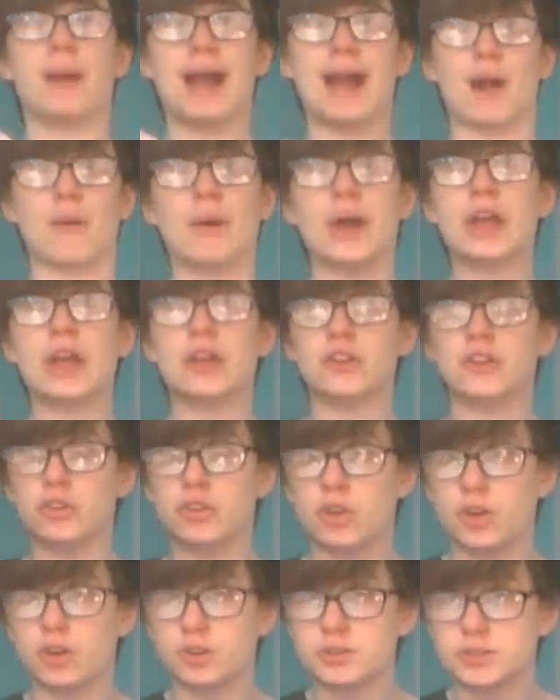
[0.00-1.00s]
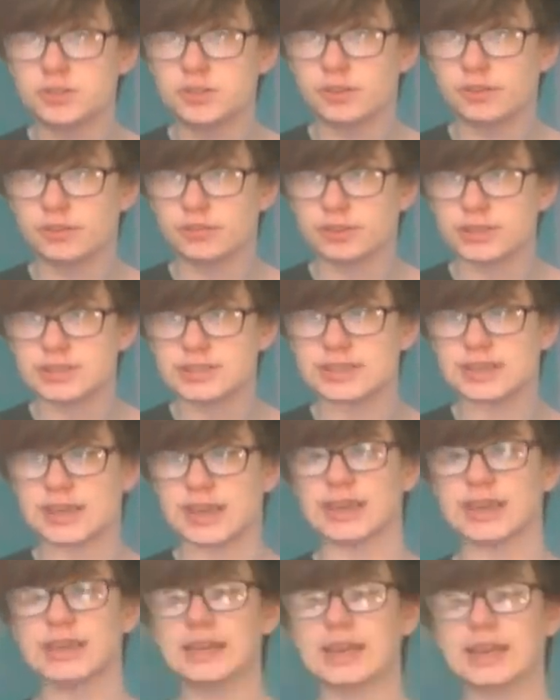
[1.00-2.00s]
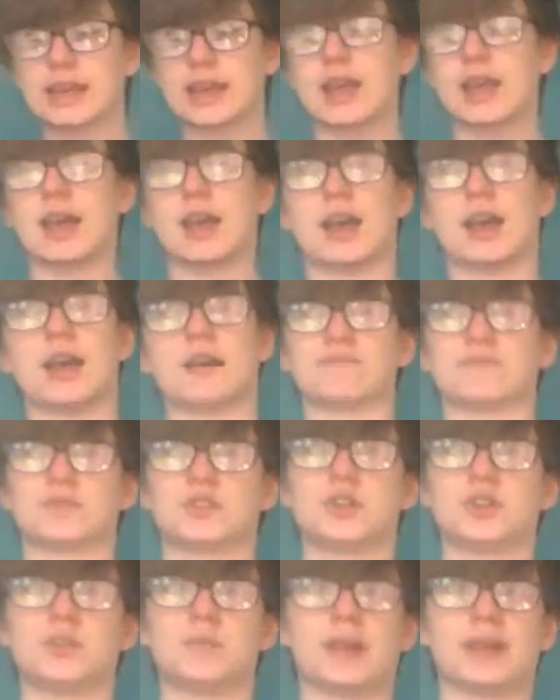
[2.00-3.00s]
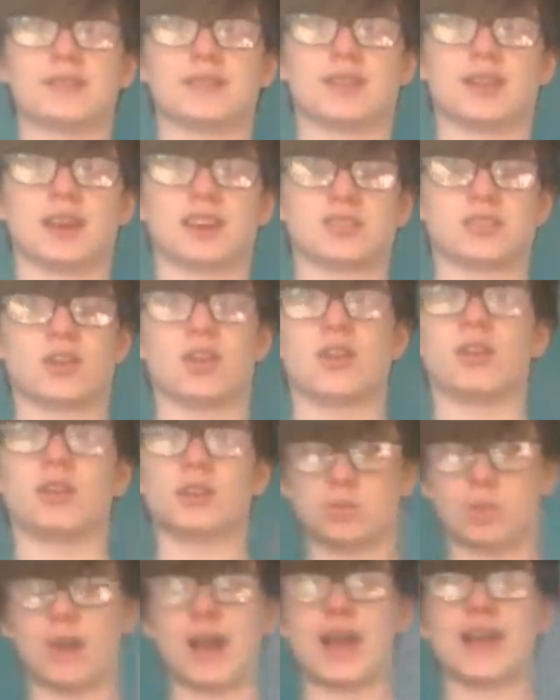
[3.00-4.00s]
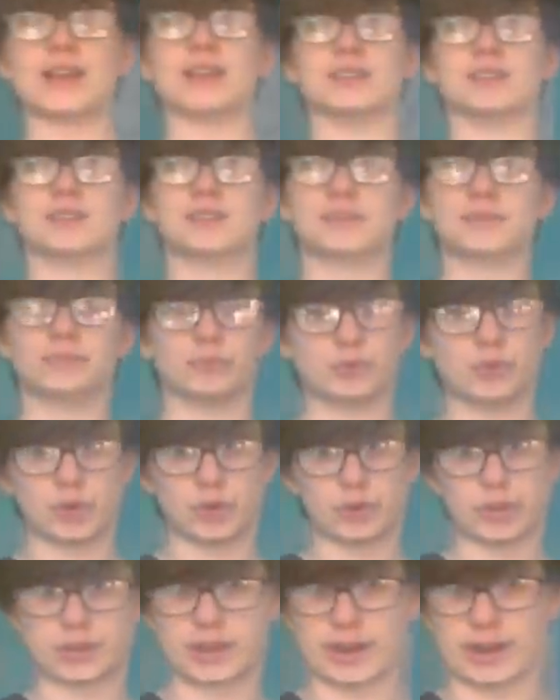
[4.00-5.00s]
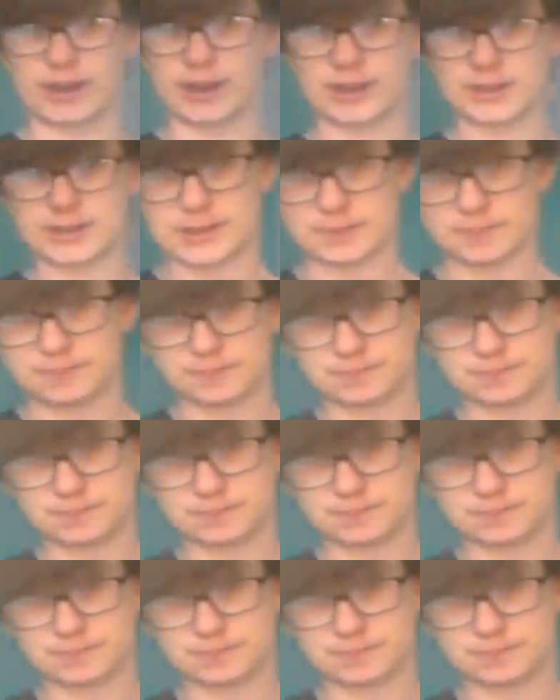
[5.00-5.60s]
power, not sovereignty, to places like Scotland, Wales, Northern Ireland.